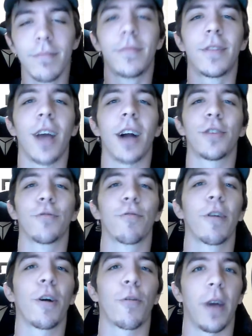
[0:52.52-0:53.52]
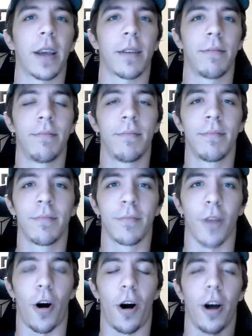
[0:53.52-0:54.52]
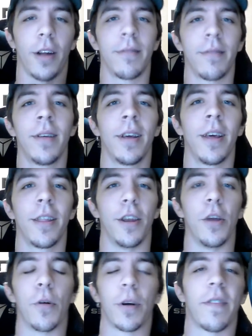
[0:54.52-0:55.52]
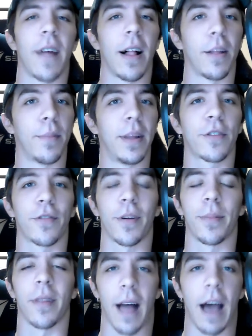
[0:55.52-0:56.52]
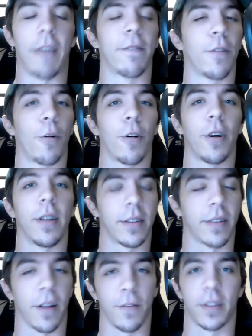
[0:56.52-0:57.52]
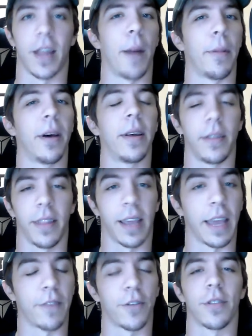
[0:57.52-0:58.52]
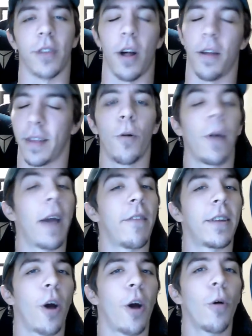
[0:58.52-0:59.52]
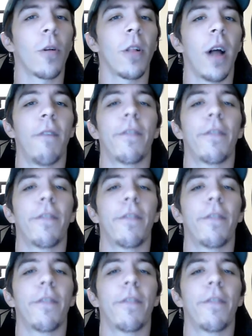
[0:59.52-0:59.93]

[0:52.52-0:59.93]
touching real quick on the newer developments from the live floor and the stuff with Tama and the Gifters and all this. We have a total of